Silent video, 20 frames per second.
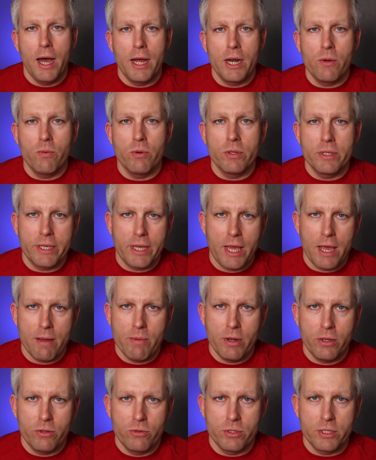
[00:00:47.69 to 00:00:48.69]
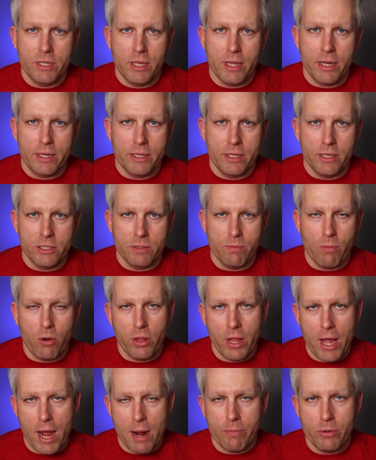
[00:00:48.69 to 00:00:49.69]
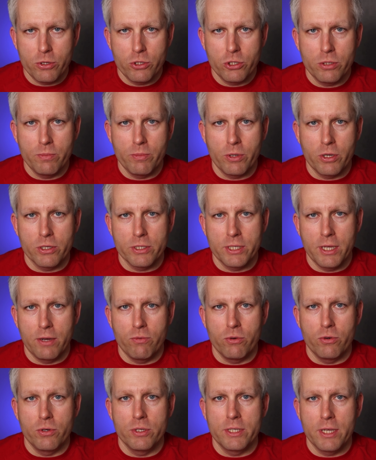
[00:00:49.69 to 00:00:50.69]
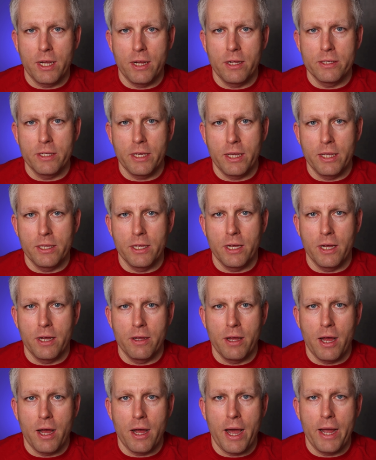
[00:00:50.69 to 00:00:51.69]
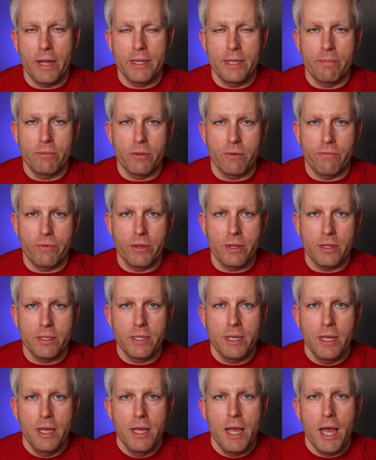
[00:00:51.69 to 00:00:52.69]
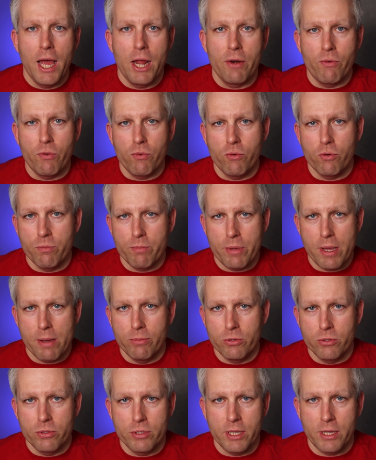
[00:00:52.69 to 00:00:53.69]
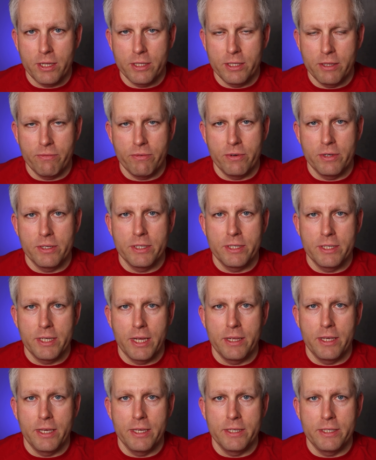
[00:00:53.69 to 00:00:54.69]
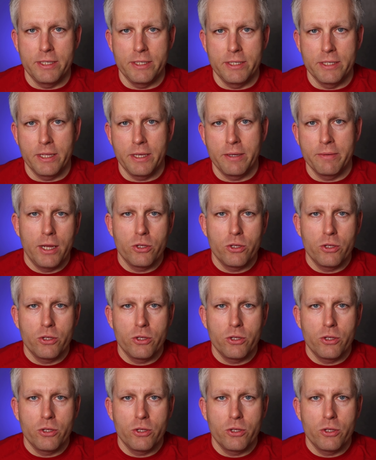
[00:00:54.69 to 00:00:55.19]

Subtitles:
I didn't want the camera to select a small aperture because that would result in a high depth of field and we wouldn't be able to tell differences as easily.